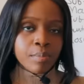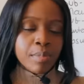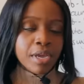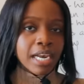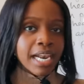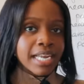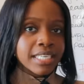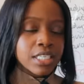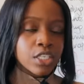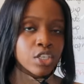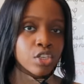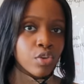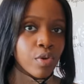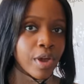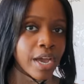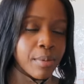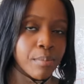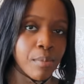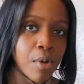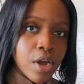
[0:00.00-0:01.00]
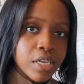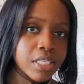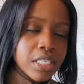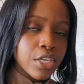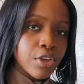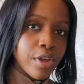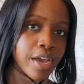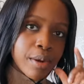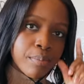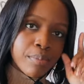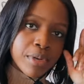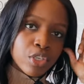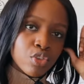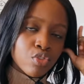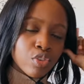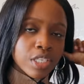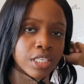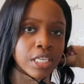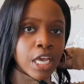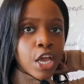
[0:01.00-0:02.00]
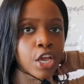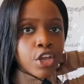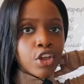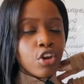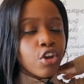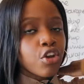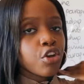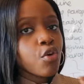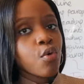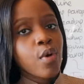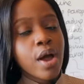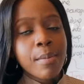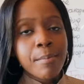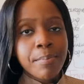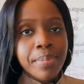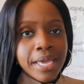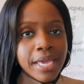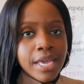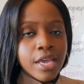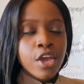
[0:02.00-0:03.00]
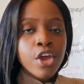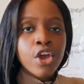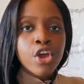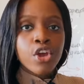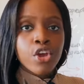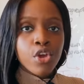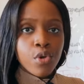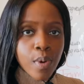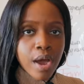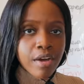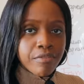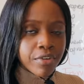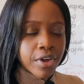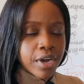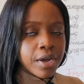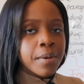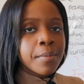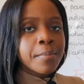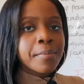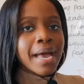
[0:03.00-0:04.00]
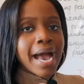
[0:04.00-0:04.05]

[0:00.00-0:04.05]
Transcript: can be a letter to your headmaster, your headmistress, your local MP, whoever.